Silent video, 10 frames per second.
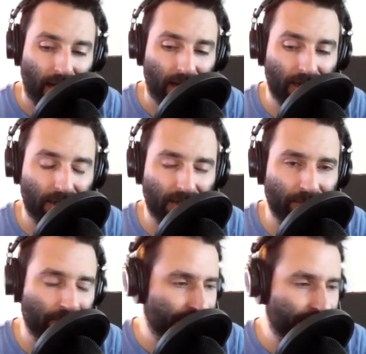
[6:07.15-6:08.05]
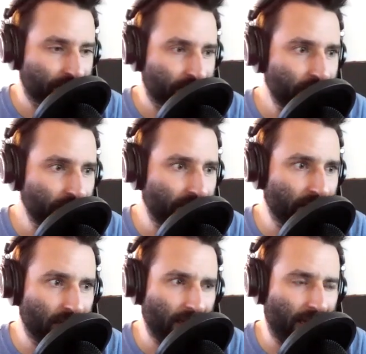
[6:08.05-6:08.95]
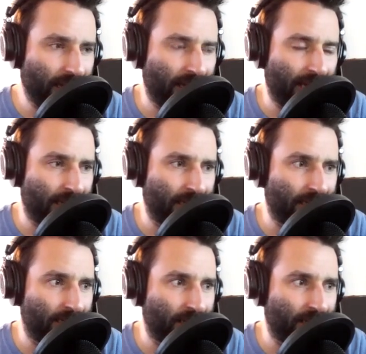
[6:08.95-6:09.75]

And then,